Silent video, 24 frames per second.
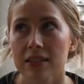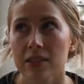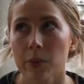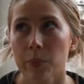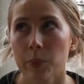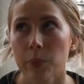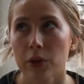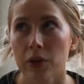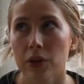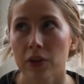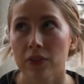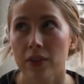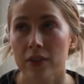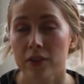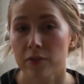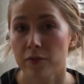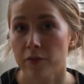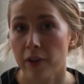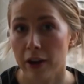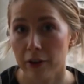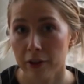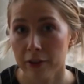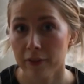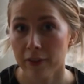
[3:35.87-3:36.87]
a book that's
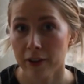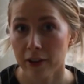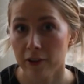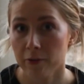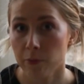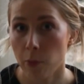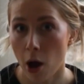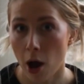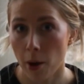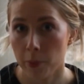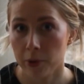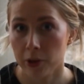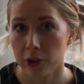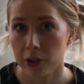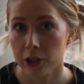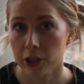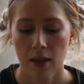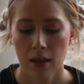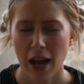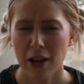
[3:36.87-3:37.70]
very, very popular.